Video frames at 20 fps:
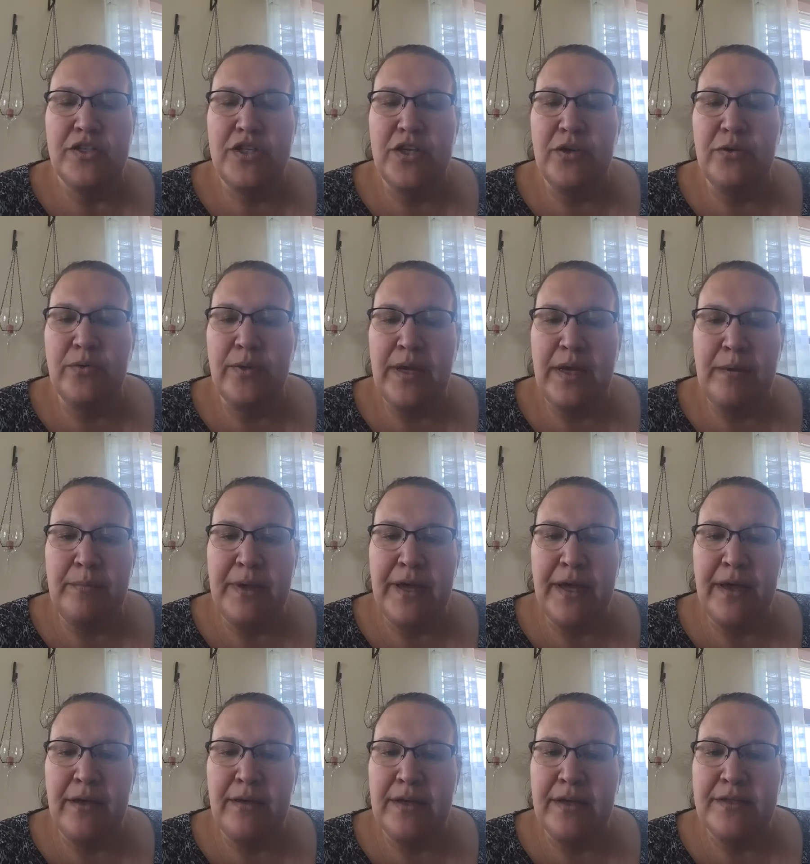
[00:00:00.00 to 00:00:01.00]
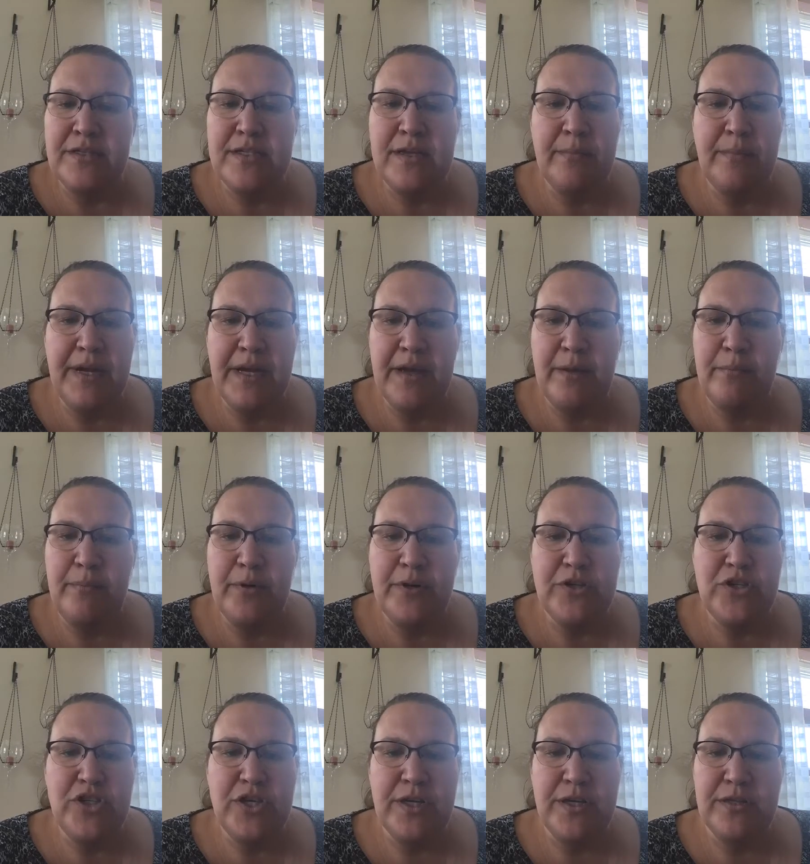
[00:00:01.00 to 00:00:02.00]
email, and somebody can
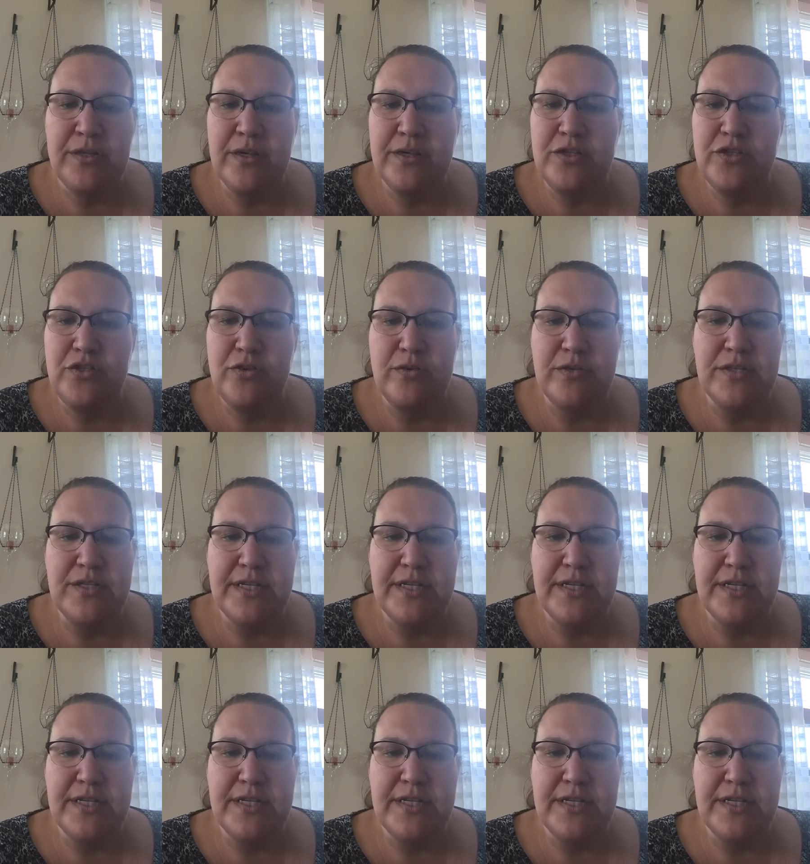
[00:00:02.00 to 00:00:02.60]
put the Student